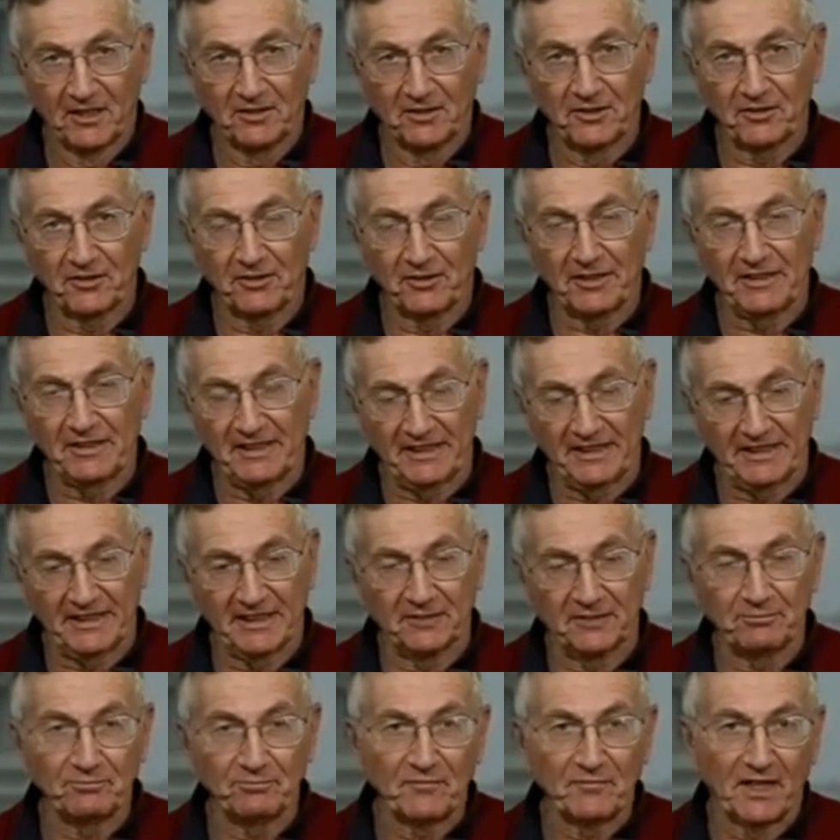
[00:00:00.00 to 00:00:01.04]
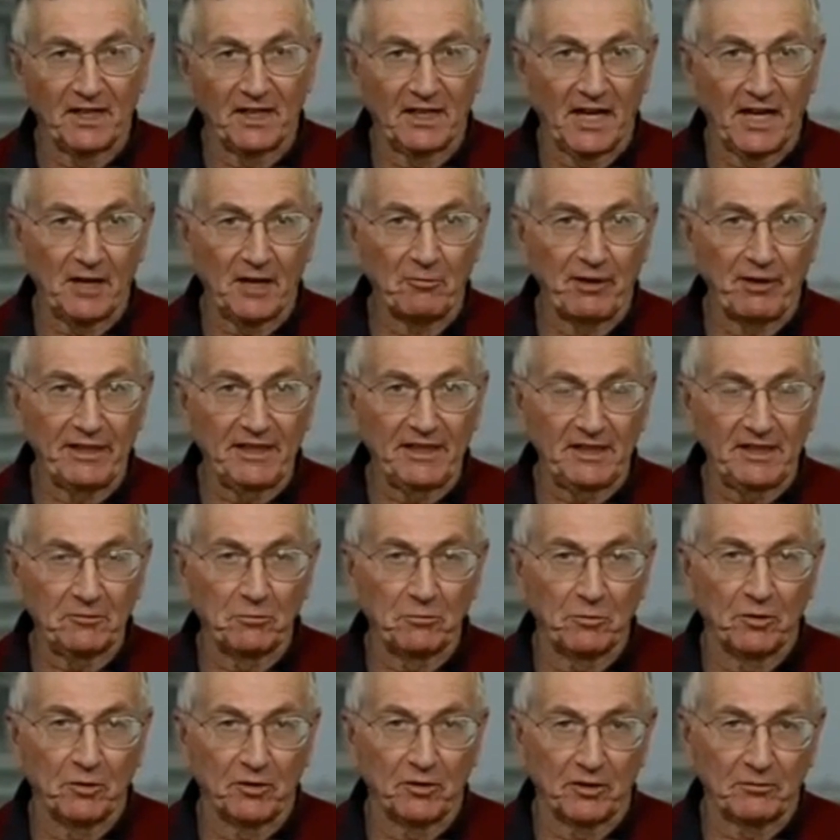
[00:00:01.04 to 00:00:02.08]
during the
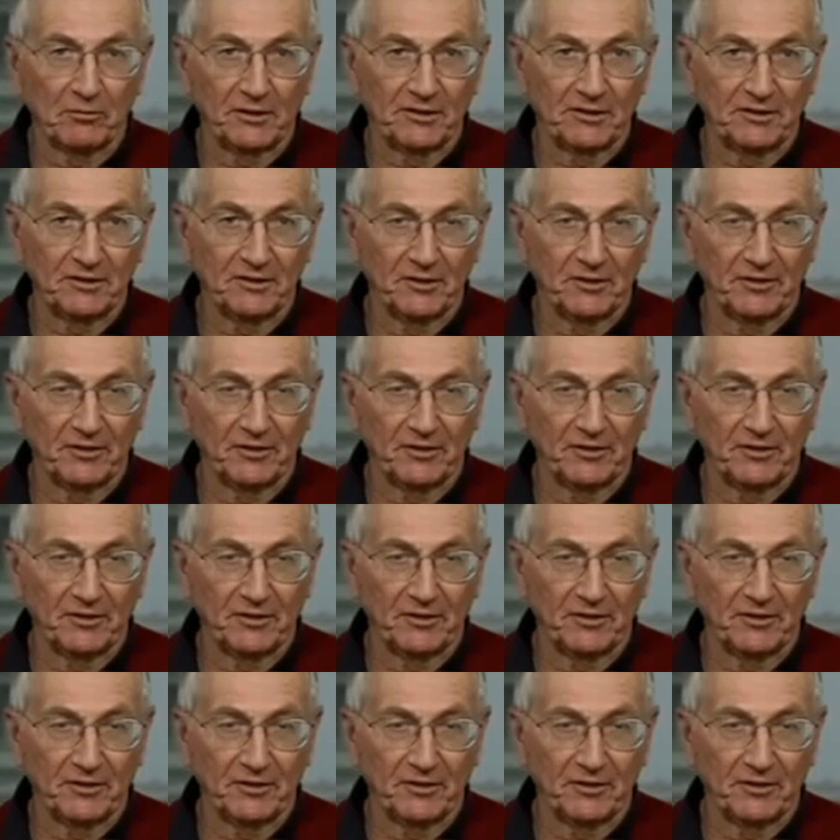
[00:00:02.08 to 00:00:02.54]
Iranian war, when